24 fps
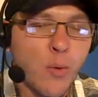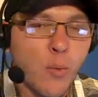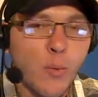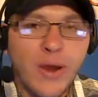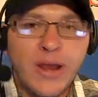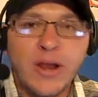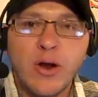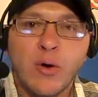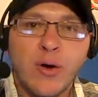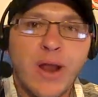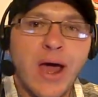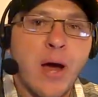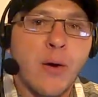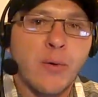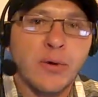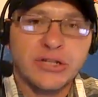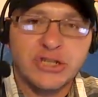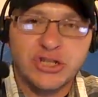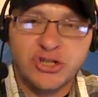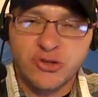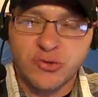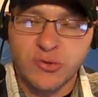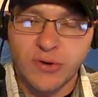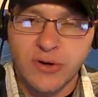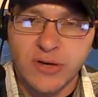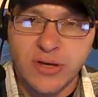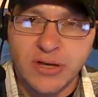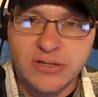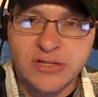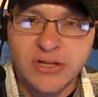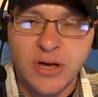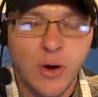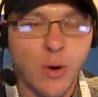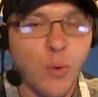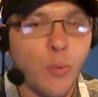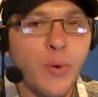We know now it's
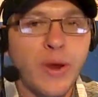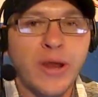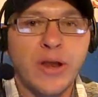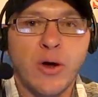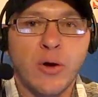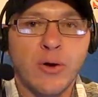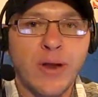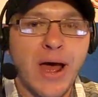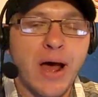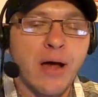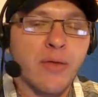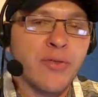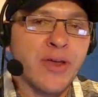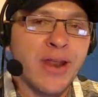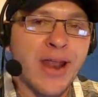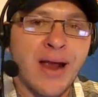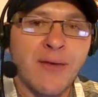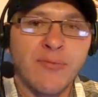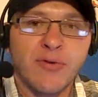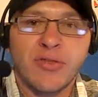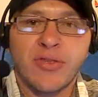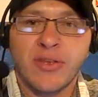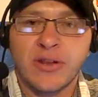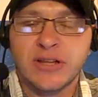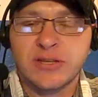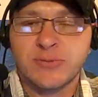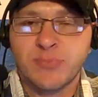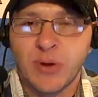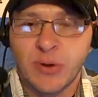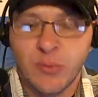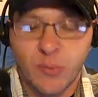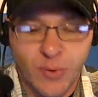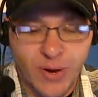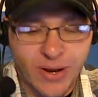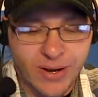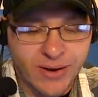trillions. We know now that everything that's
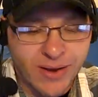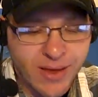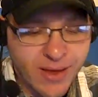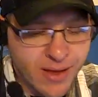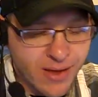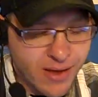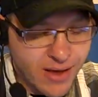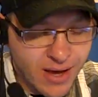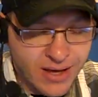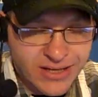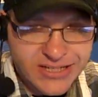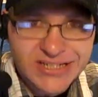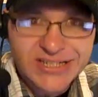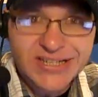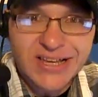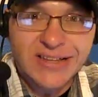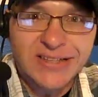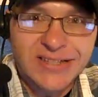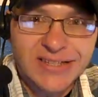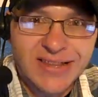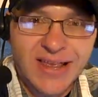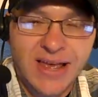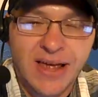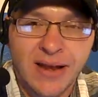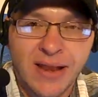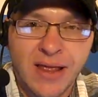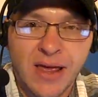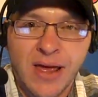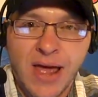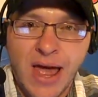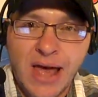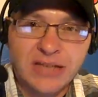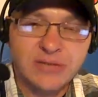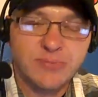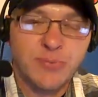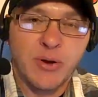been written since then
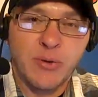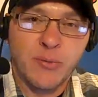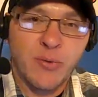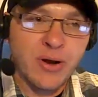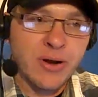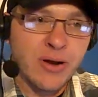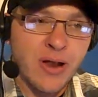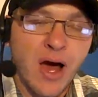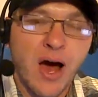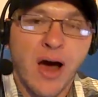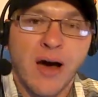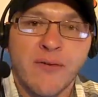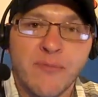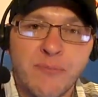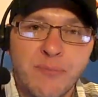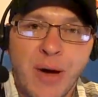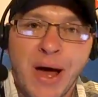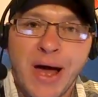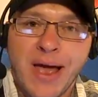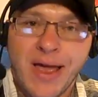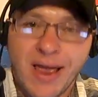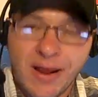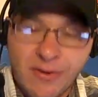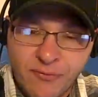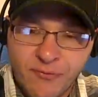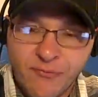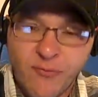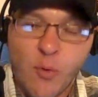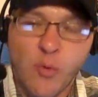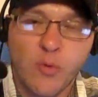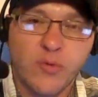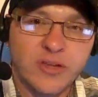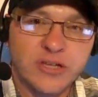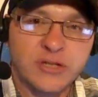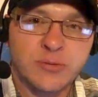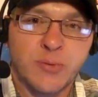has been written of, by, and
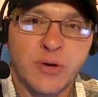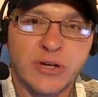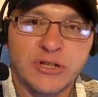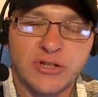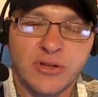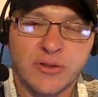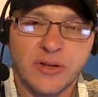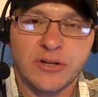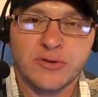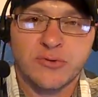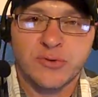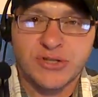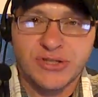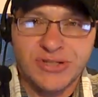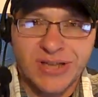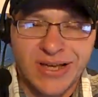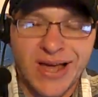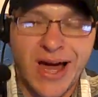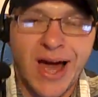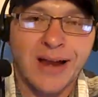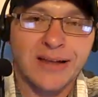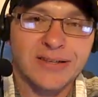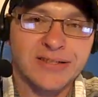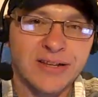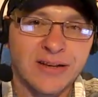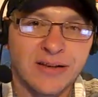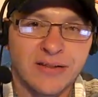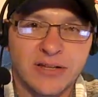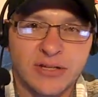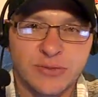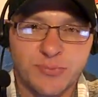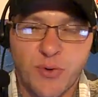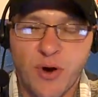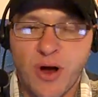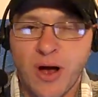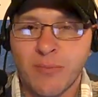for the special interests that got us into
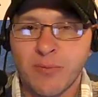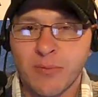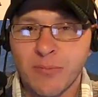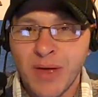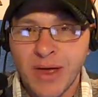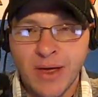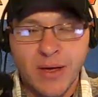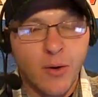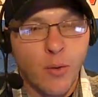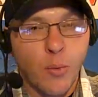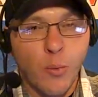this problem.